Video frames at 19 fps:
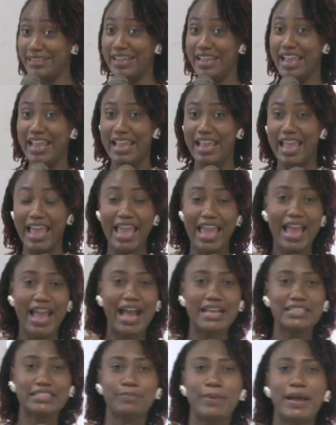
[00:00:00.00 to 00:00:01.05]
her
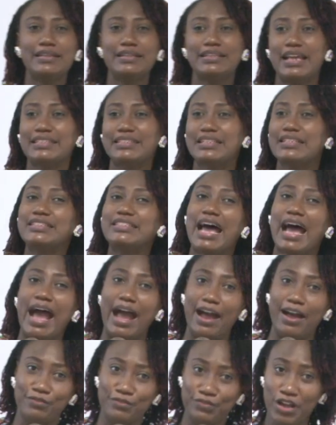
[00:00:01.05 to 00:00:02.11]
husband doesn't
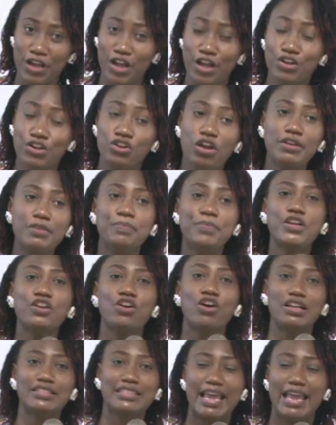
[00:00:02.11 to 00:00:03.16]
have, not
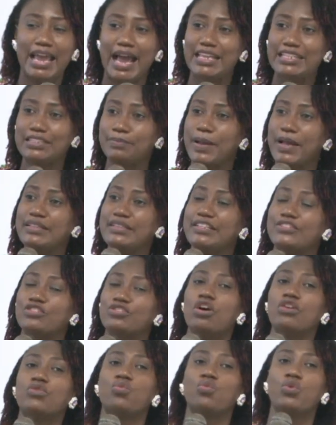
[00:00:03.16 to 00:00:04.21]
because her husband is
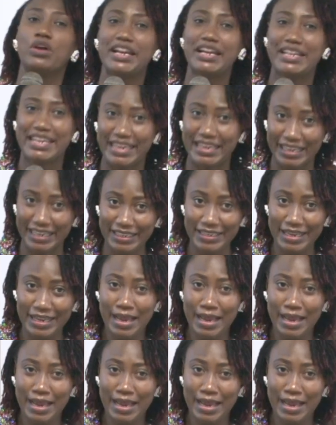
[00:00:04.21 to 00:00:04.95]
not working,